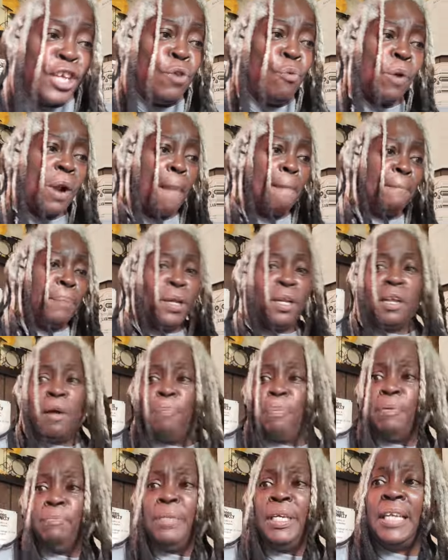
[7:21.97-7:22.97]
You want to pull
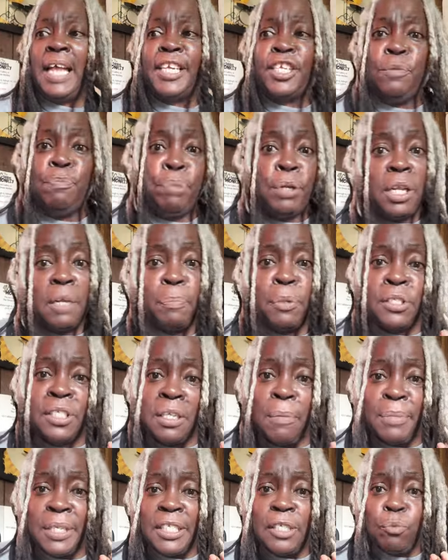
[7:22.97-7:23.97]
up on me like you pull up on
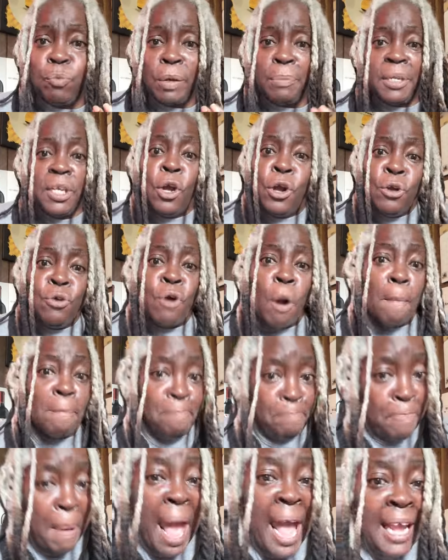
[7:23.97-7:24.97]
some of these women? You're going
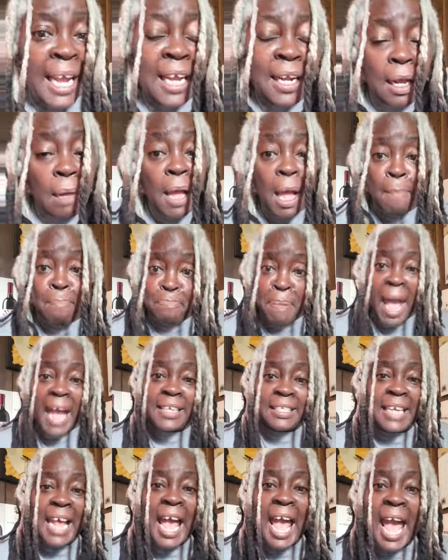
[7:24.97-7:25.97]
to back it up,
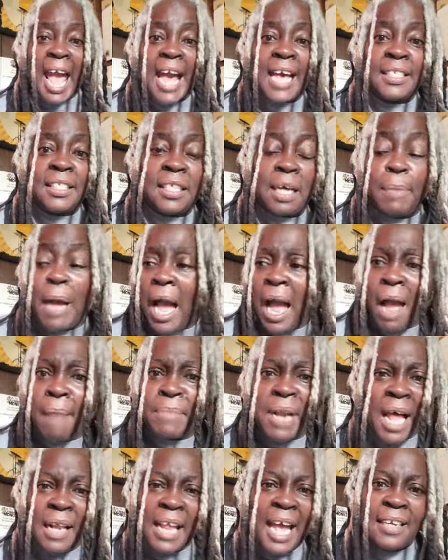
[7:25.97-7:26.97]
back their ass up. I'm
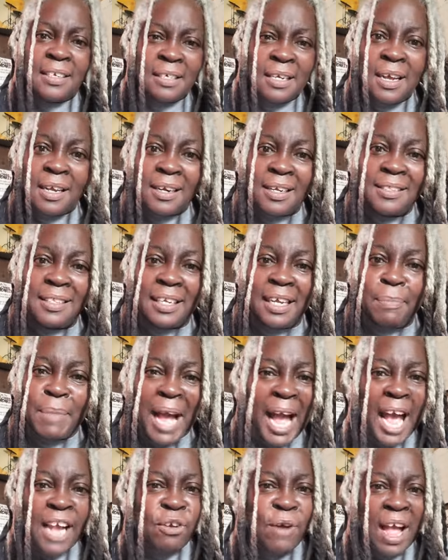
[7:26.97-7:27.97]
not like none of them.
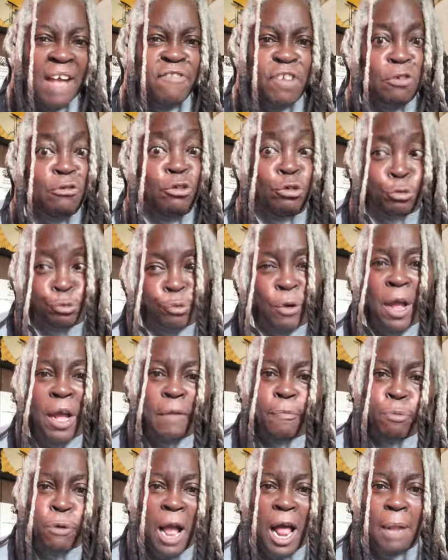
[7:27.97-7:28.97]
I don't have no drug
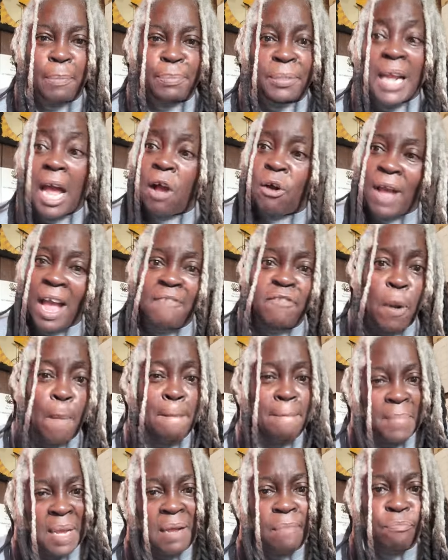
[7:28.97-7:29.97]
problems. I don't have no
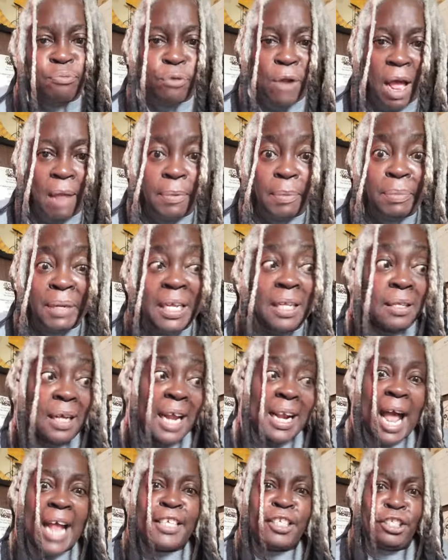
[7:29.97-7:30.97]
men problem either.
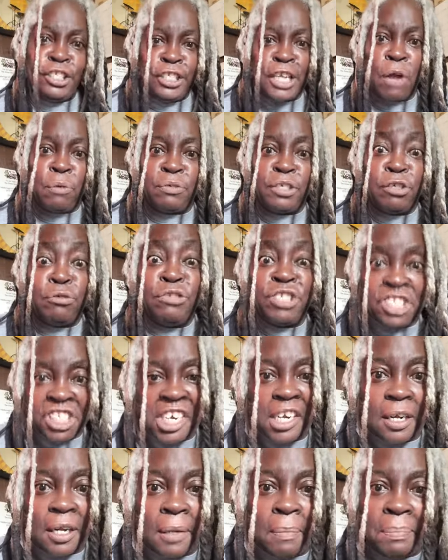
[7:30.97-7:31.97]
And I don't do
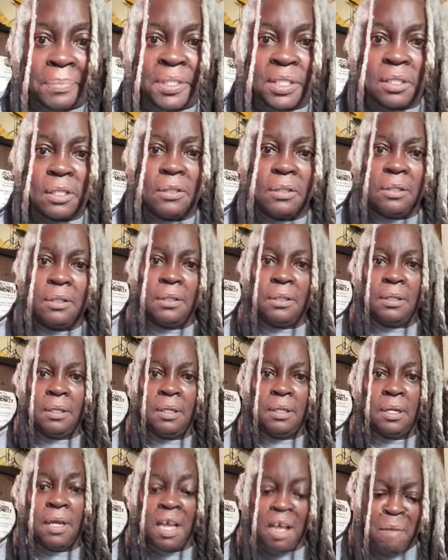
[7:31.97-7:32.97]
shims.
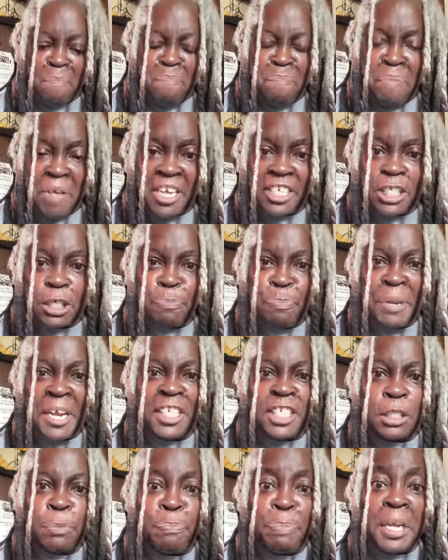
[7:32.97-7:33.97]
Bitch,
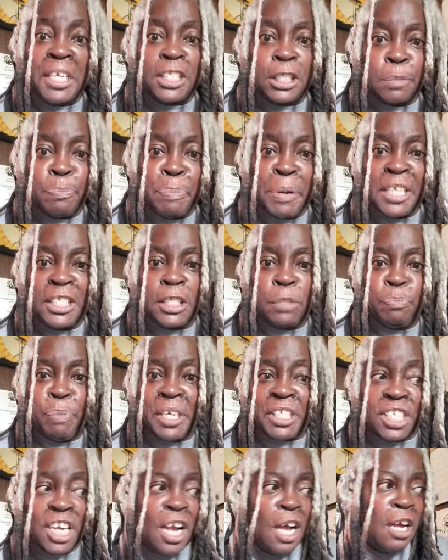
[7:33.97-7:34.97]
bitch, bitch, bitch,
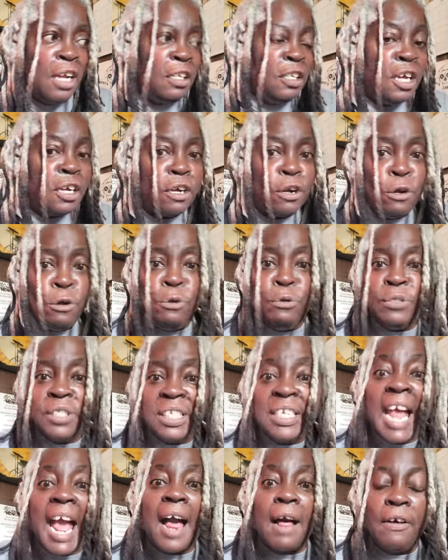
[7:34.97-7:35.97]
bitch. Look who's
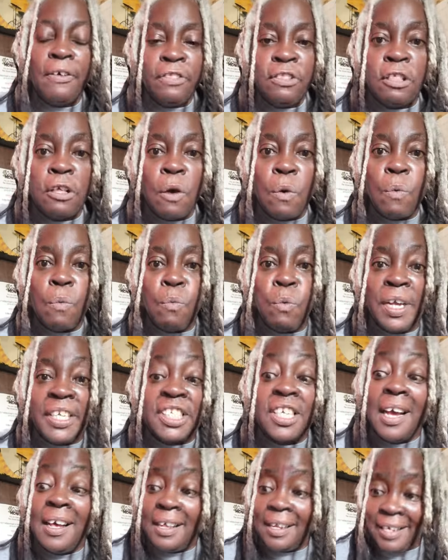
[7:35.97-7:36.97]
now the witch.